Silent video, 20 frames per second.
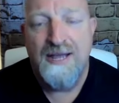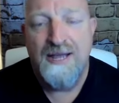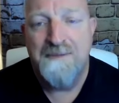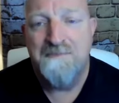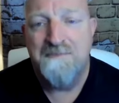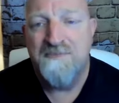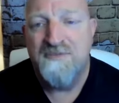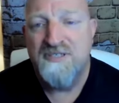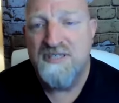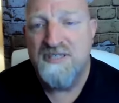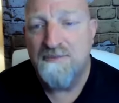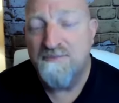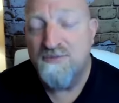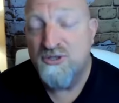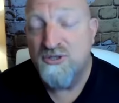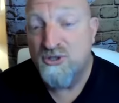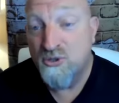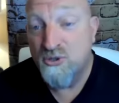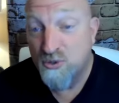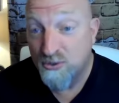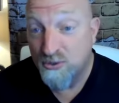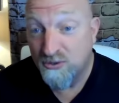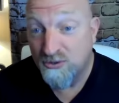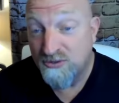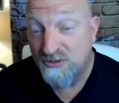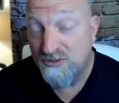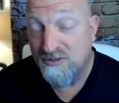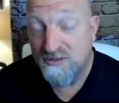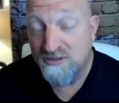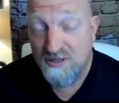Um, some
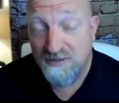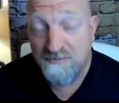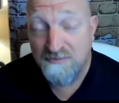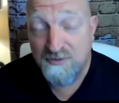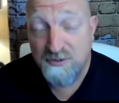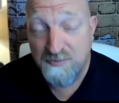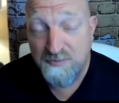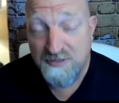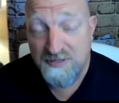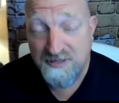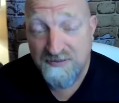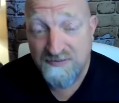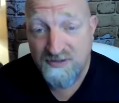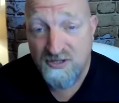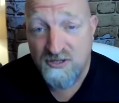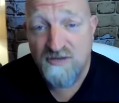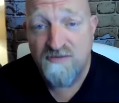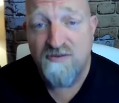schools, some specific